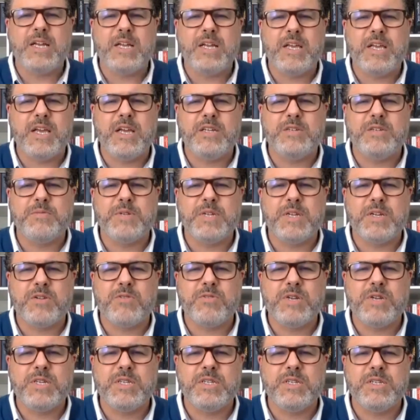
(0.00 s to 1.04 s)
engagement
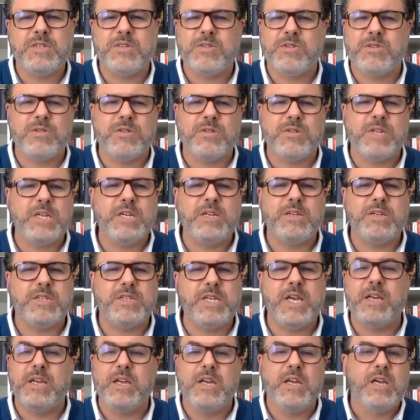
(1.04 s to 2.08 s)
increasing. So like you
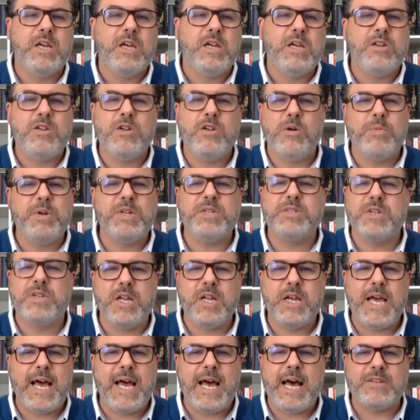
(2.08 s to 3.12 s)
say, nobody's going
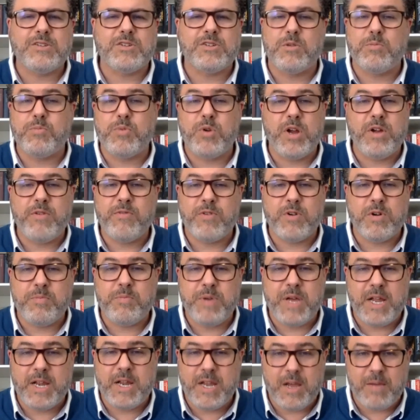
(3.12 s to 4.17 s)
to ask or pray for a
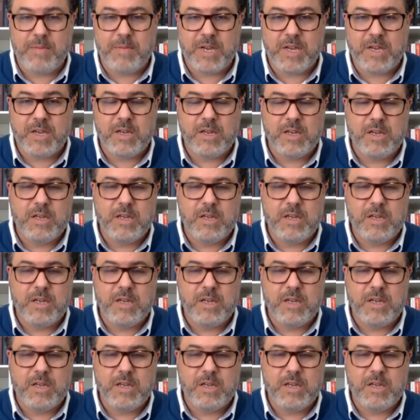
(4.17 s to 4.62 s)
pandemic,